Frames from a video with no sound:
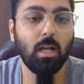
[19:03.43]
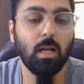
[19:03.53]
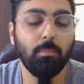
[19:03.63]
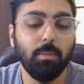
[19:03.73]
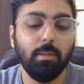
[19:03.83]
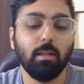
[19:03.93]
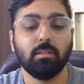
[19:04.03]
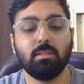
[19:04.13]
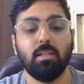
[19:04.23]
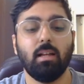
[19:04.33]
maybe like a
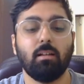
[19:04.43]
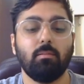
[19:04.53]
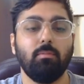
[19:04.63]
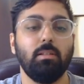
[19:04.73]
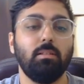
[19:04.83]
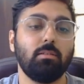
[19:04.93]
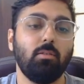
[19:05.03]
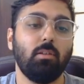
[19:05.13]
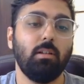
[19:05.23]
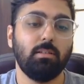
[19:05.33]
stack. We'll just
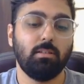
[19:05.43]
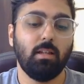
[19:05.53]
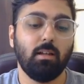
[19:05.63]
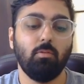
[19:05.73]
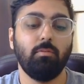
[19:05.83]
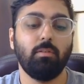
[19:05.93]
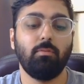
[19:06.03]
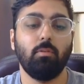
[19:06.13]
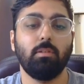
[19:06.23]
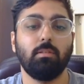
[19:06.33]
call it
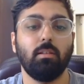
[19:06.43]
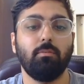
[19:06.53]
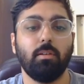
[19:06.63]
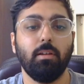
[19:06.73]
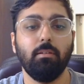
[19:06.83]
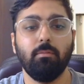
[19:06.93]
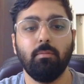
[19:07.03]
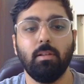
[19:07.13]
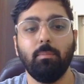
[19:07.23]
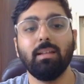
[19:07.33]
StackOverflow itself, right?
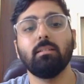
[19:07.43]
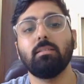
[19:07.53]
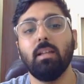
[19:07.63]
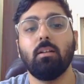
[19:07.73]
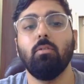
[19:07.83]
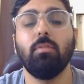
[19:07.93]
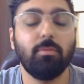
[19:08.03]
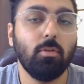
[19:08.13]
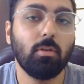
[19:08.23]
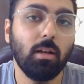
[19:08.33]
We'll make a
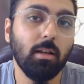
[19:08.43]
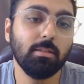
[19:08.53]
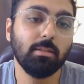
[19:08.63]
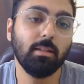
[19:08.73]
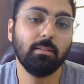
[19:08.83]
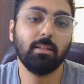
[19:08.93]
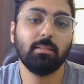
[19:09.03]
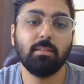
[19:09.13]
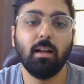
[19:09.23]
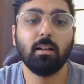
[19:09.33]
StackOverflow class, and that
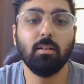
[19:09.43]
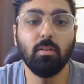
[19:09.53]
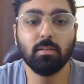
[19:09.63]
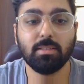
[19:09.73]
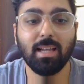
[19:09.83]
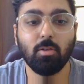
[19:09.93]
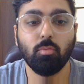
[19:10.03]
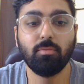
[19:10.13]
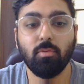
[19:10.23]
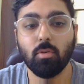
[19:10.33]

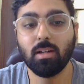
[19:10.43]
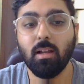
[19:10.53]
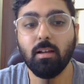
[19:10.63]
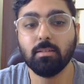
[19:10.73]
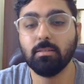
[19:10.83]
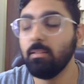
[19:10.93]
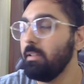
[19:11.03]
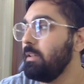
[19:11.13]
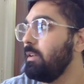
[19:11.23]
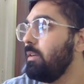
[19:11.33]
StackOverflow class
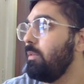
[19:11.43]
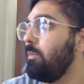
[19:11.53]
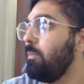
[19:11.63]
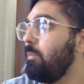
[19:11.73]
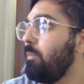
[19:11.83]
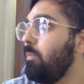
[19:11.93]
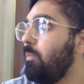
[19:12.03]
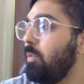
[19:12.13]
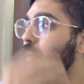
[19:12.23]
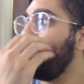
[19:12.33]

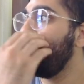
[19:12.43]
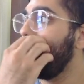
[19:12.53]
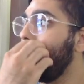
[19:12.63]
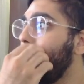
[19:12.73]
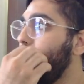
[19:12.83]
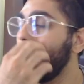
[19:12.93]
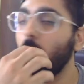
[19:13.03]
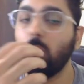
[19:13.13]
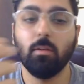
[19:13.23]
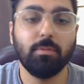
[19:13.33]
would do
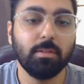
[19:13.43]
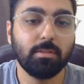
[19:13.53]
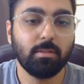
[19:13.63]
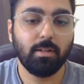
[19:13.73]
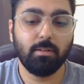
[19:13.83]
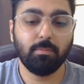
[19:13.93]
all of this, right?